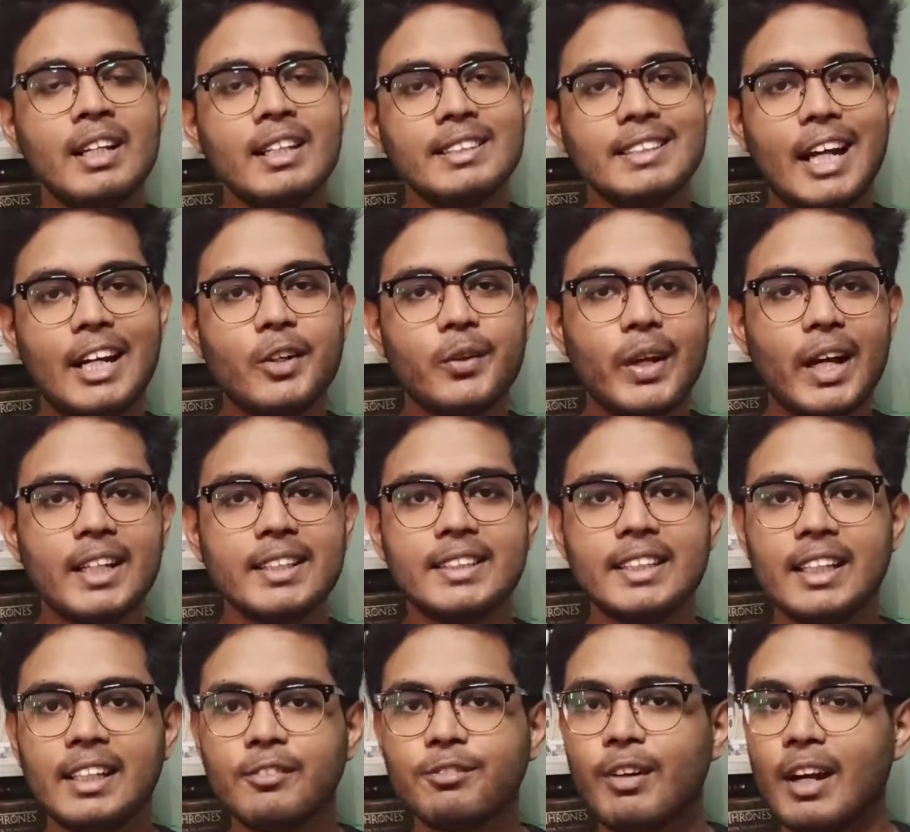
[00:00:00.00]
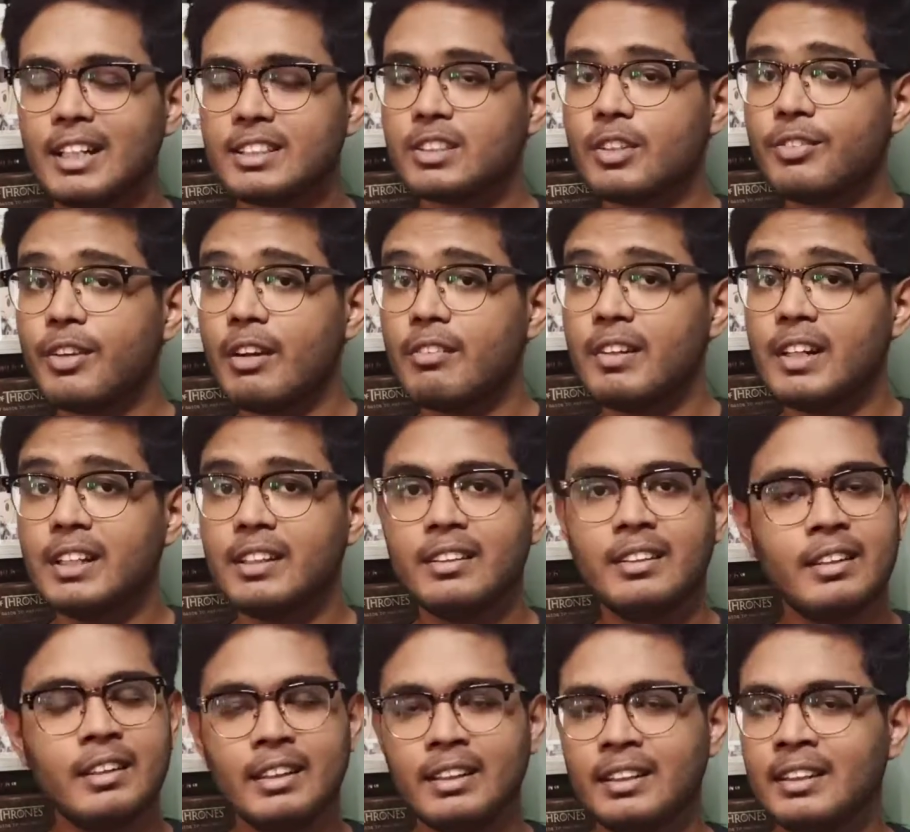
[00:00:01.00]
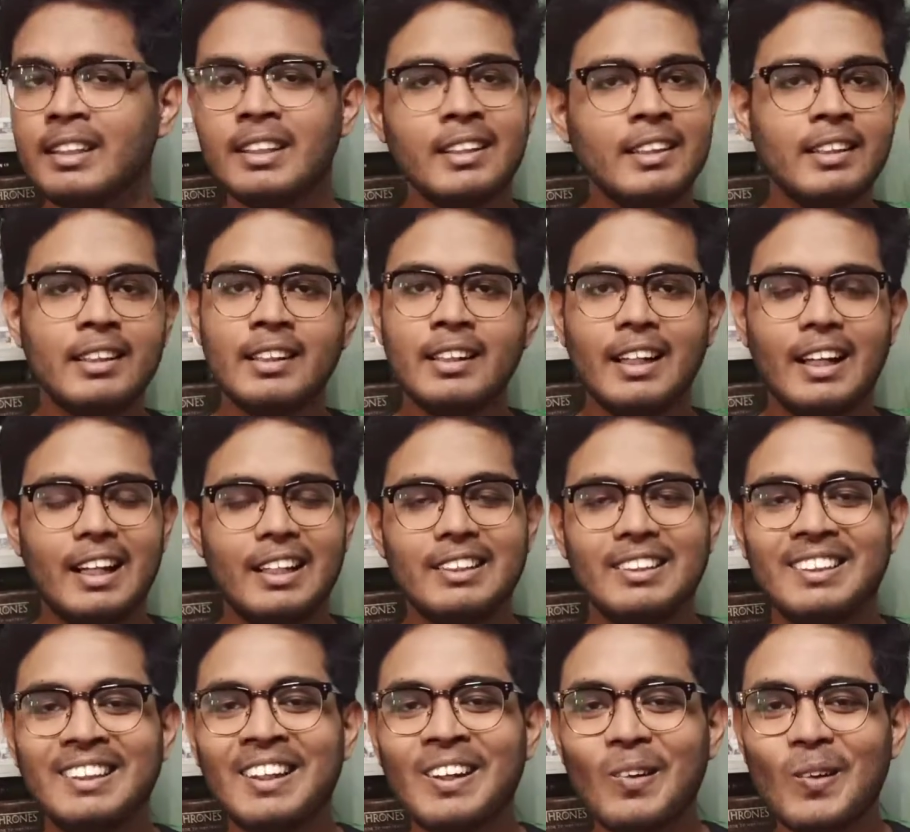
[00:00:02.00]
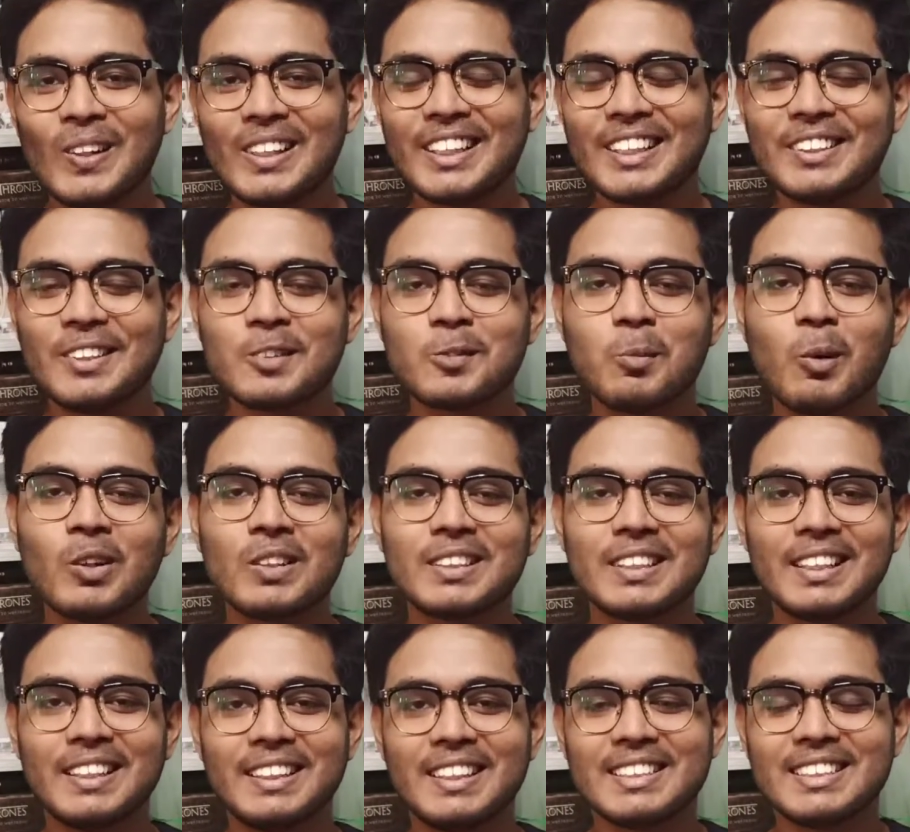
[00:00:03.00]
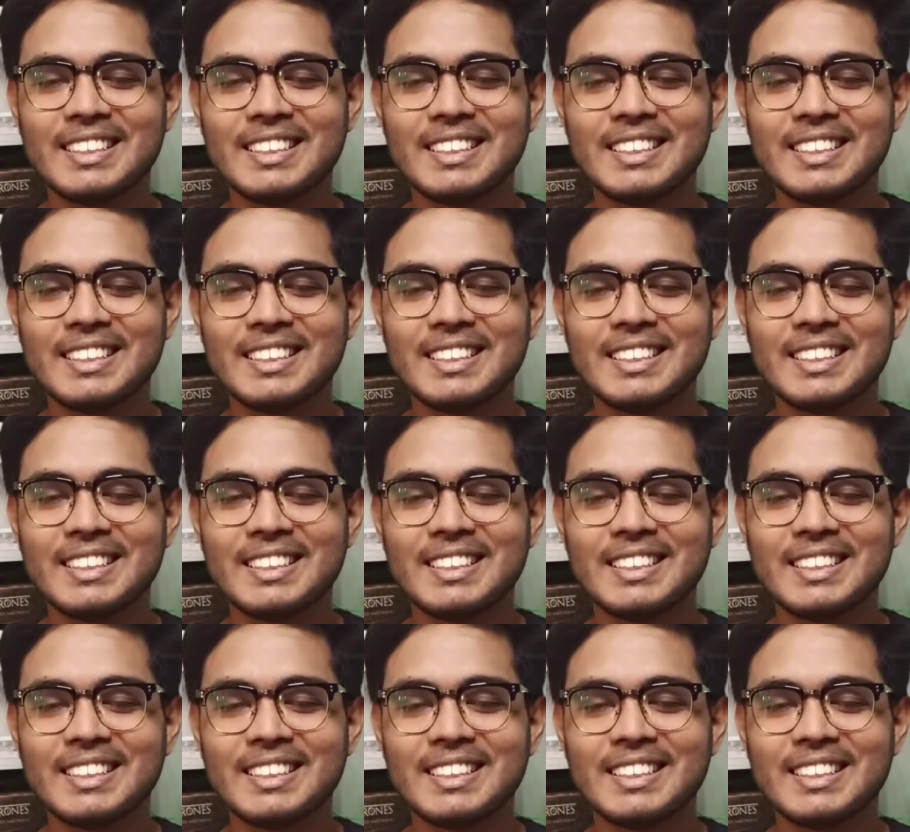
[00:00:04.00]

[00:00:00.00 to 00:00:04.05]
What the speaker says: Shadow Rising, Fires of Heaven, and all the other books in the